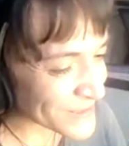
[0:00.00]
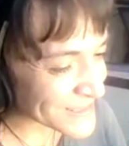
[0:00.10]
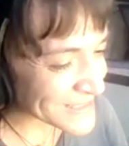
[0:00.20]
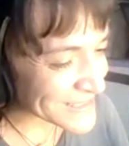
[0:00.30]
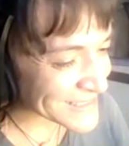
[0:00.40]

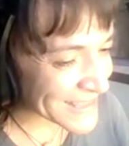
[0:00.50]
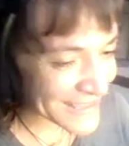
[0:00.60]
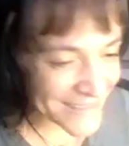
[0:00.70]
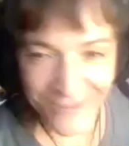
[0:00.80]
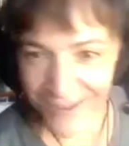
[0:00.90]
and to
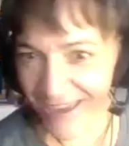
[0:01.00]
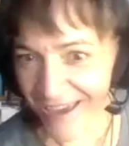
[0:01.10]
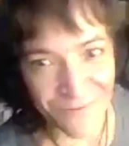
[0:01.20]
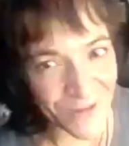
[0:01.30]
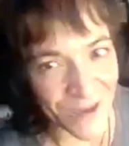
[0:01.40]
say, look,
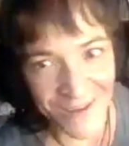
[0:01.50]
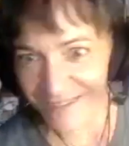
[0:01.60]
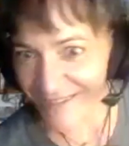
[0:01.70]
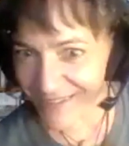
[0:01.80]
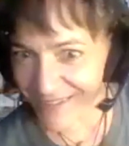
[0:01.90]
I'm not
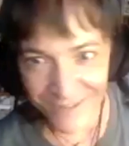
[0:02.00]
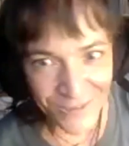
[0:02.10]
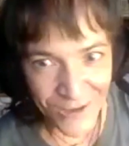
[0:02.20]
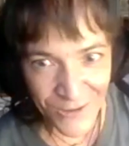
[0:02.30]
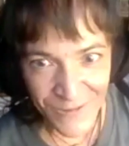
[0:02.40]
your
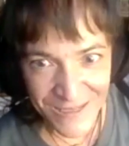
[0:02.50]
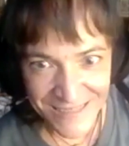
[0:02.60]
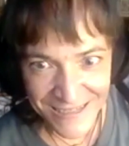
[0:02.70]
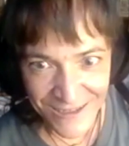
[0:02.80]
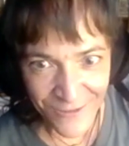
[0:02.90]

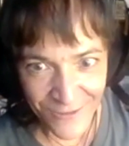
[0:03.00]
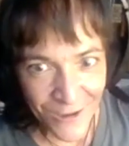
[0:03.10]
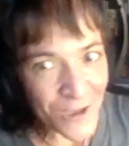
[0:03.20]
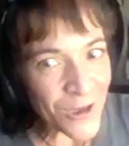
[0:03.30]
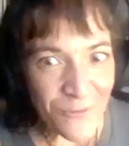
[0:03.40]
therapist,
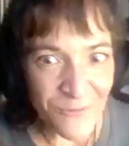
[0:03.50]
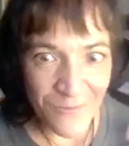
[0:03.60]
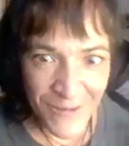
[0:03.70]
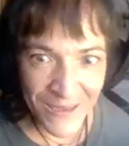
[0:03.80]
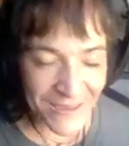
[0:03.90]
but